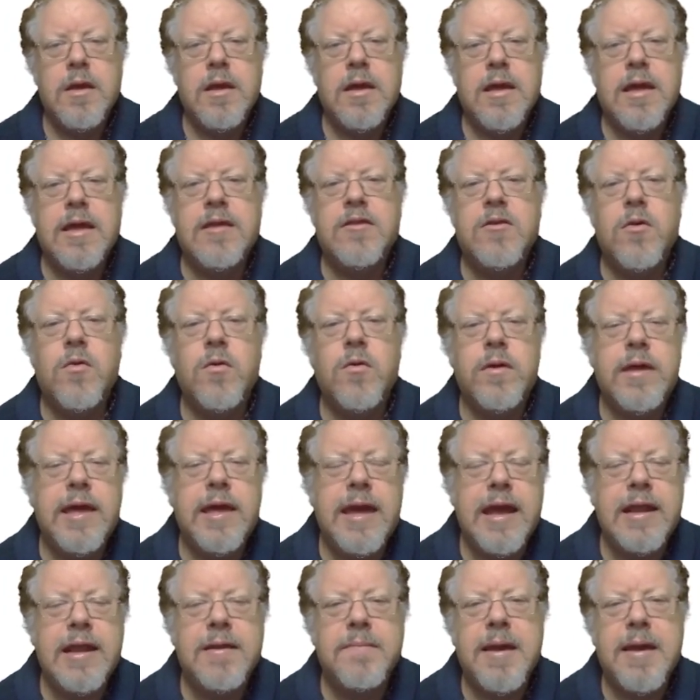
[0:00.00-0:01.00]
it's
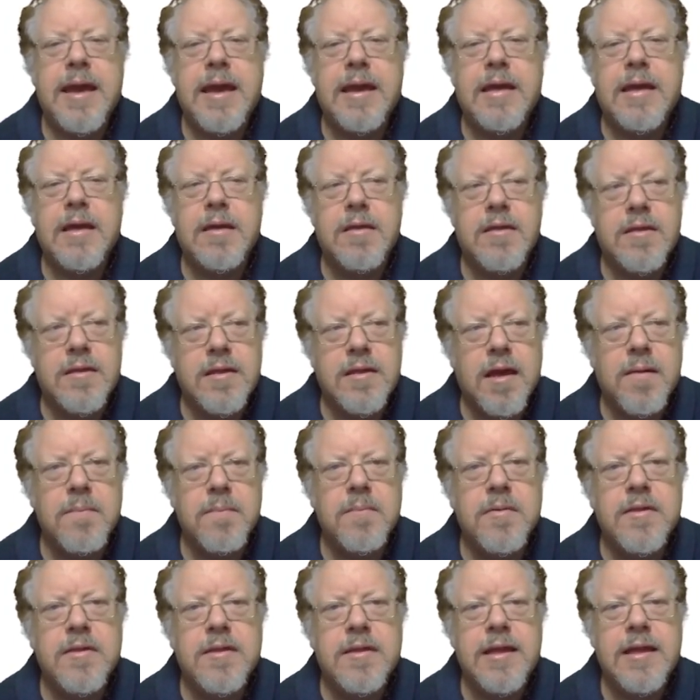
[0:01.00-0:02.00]
okay to make
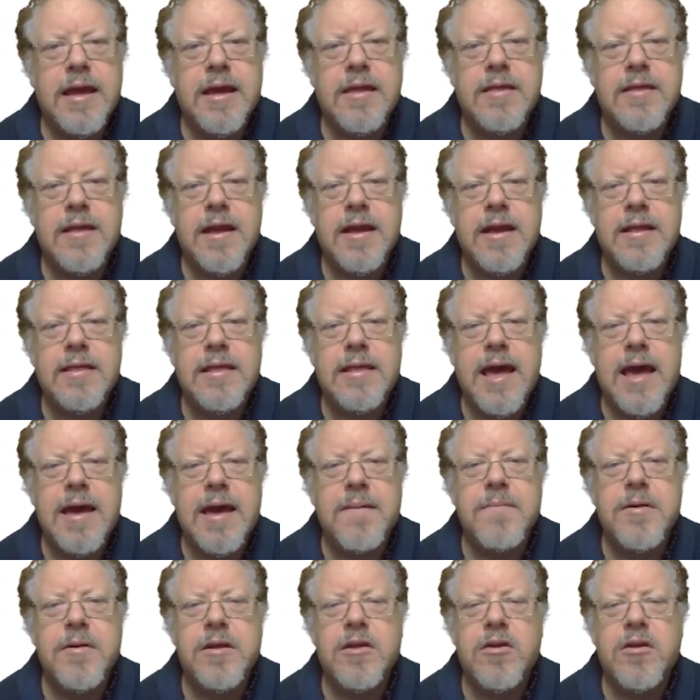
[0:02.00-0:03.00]
some mistakes like
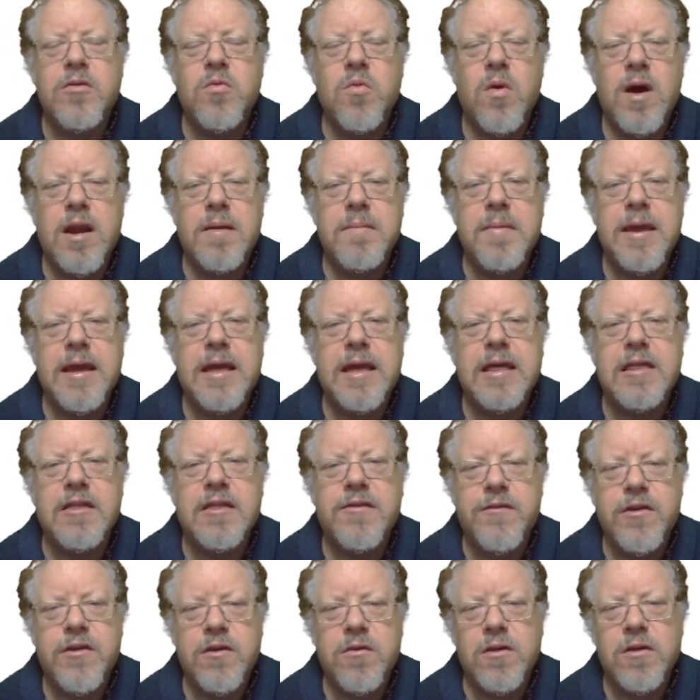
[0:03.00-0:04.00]
that, but you want to make as
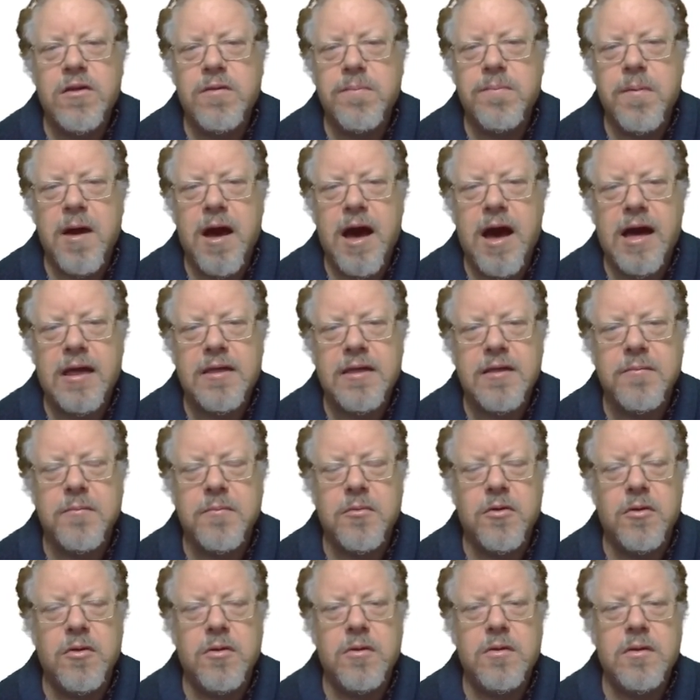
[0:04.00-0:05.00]
few as
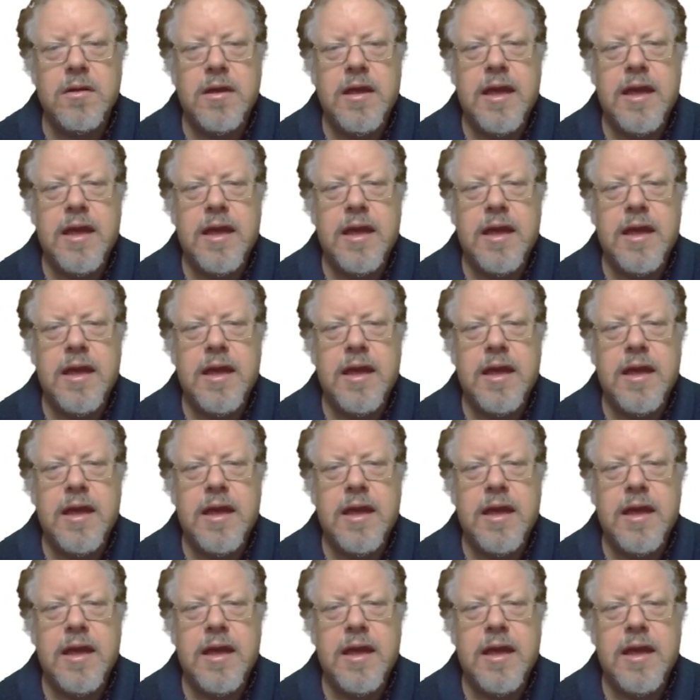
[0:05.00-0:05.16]
possible.